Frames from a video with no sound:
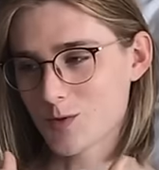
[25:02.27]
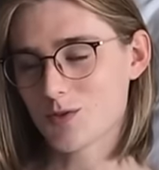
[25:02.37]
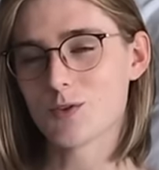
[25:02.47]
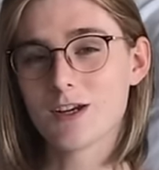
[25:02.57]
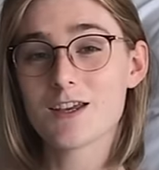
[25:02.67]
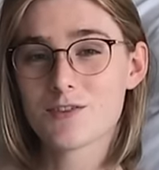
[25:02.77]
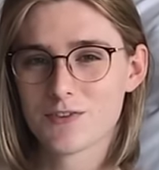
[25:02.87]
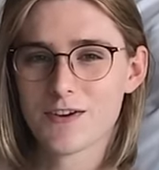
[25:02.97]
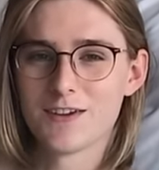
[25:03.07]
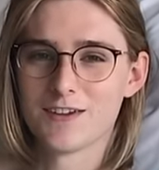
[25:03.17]
was a
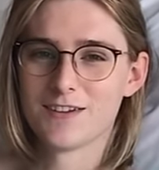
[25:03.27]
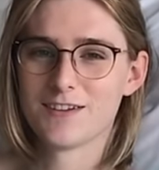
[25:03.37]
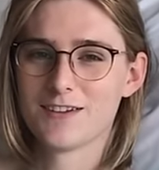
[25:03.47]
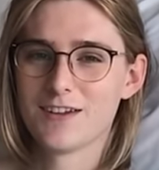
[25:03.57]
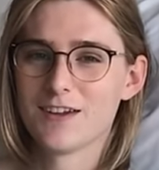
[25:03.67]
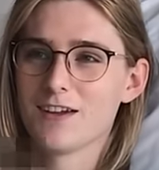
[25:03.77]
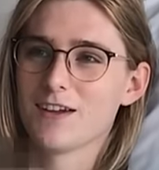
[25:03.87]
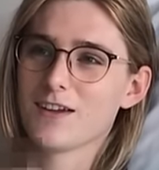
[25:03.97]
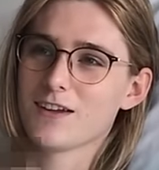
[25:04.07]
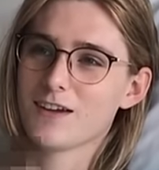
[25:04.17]
relief.
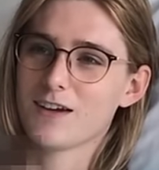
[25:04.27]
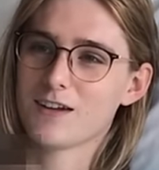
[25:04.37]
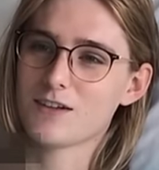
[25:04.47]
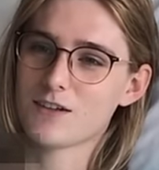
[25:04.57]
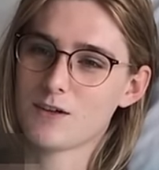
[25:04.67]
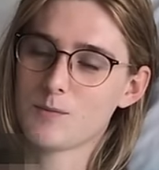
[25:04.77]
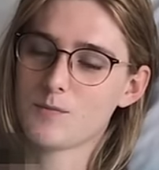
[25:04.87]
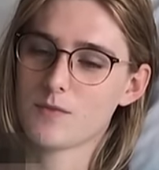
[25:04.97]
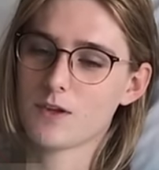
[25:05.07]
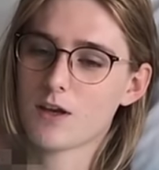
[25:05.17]
And
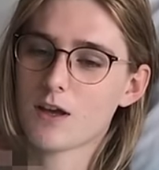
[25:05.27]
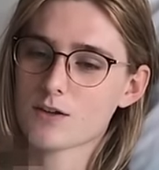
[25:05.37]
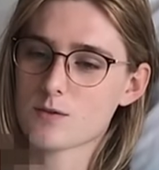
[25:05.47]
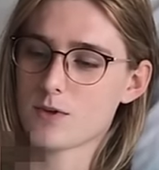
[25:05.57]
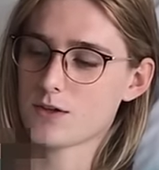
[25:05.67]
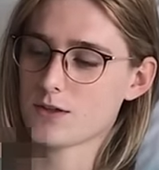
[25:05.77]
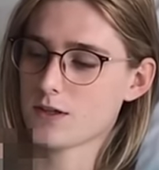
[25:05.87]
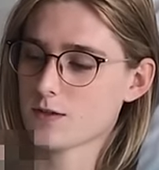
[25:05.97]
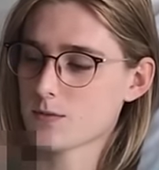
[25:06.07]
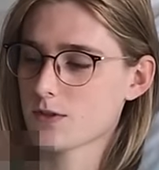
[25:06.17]
then I actually managed to
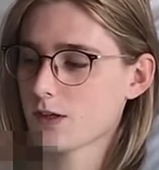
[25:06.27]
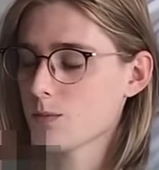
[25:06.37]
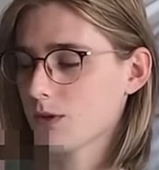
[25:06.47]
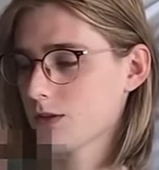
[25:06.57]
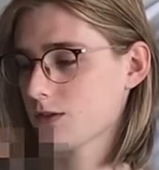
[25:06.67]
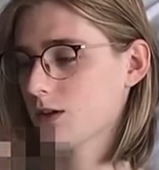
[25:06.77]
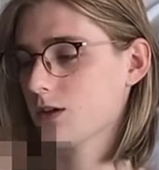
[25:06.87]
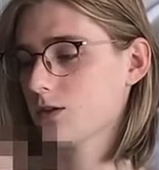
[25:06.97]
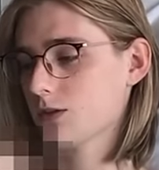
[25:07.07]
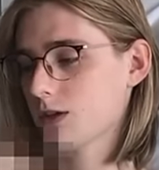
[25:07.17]
get some sleep last night
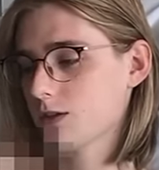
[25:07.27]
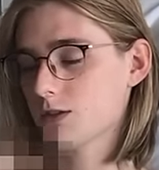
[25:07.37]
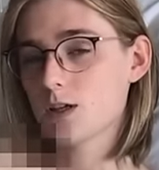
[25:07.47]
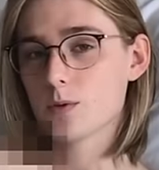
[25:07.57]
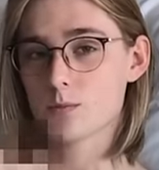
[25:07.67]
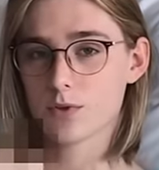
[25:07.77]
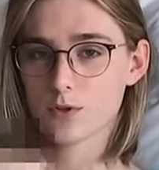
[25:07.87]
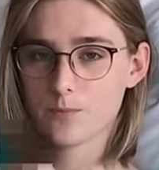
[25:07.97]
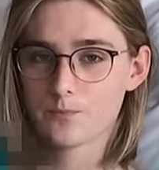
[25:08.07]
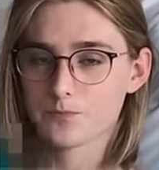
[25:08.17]
because I had a sleeping
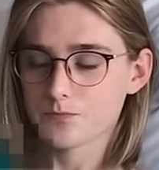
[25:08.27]
pill.